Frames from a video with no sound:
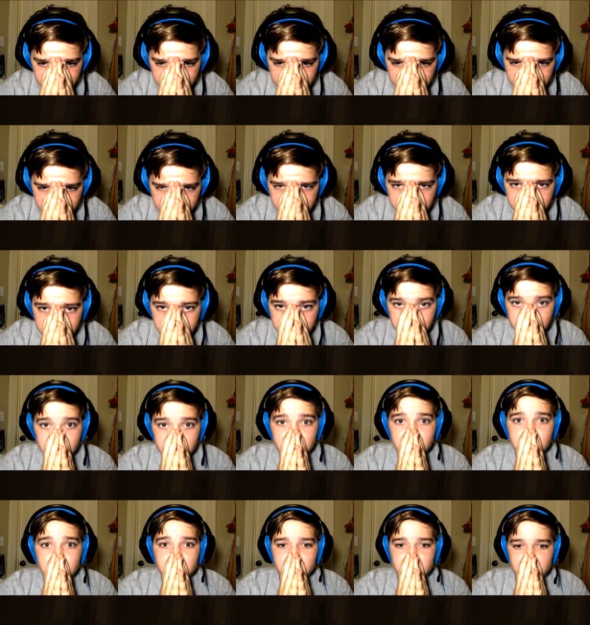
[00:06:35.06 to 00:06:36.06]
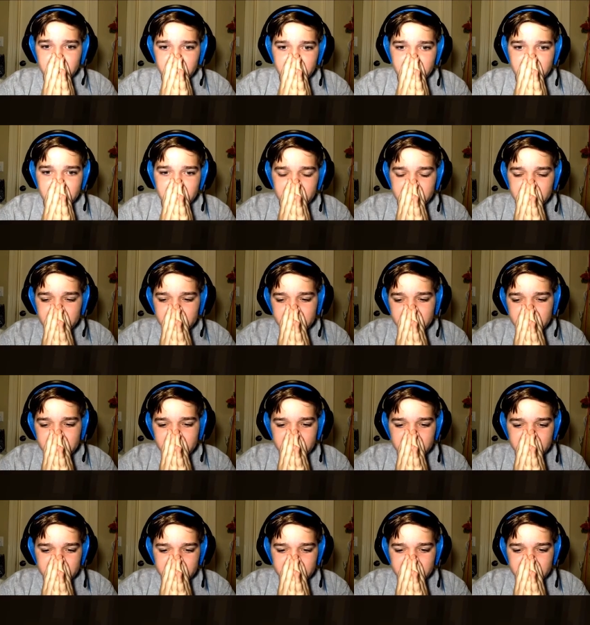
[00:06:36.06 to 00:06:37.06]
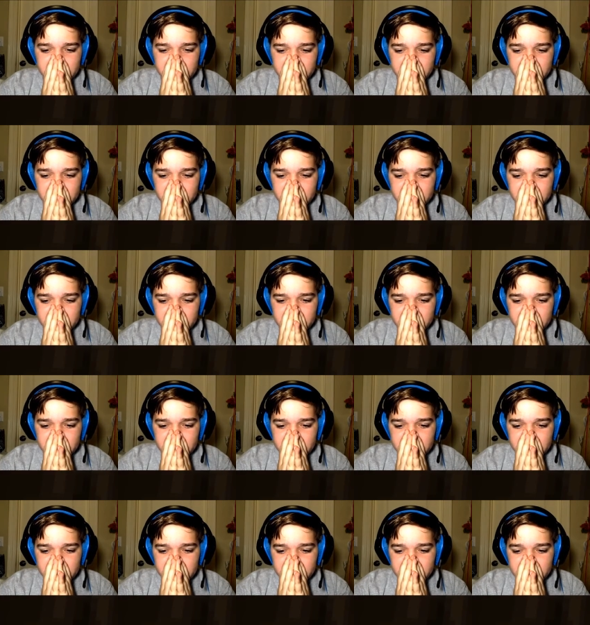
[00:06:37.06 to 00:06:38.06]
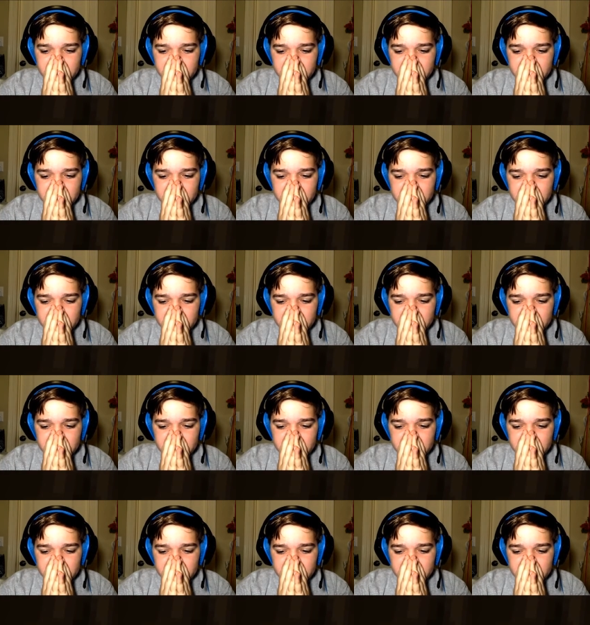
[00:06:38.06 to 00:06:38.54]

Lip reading: [no speech]